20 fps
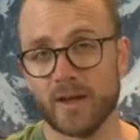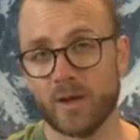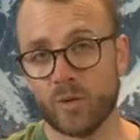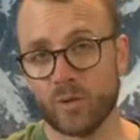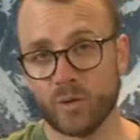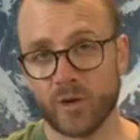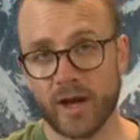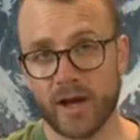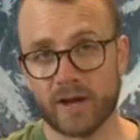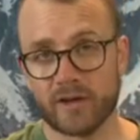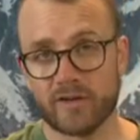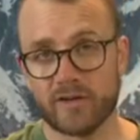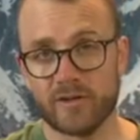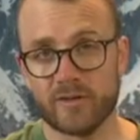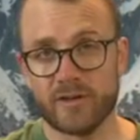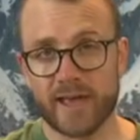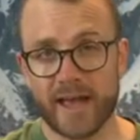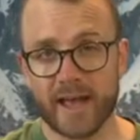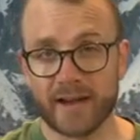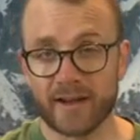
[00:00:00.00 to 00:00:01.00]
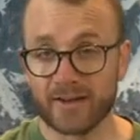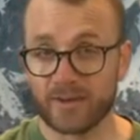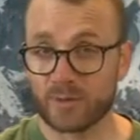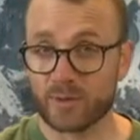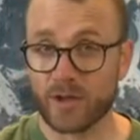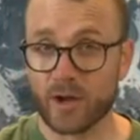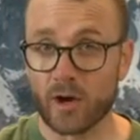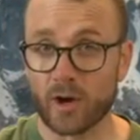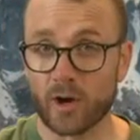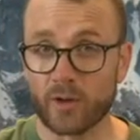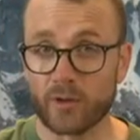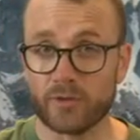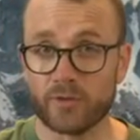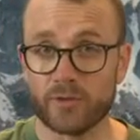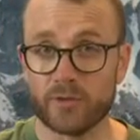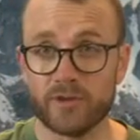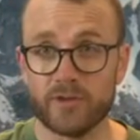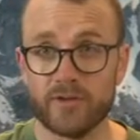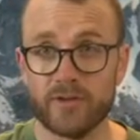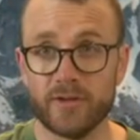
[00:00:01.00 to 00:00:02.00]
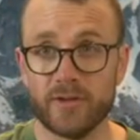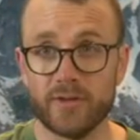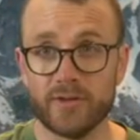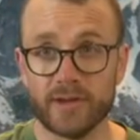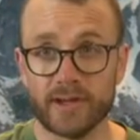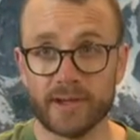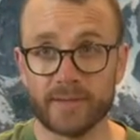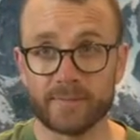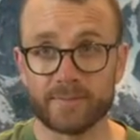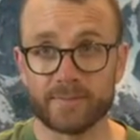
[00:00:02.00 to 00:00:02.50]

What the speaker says: We got to do that because we altered the tuning.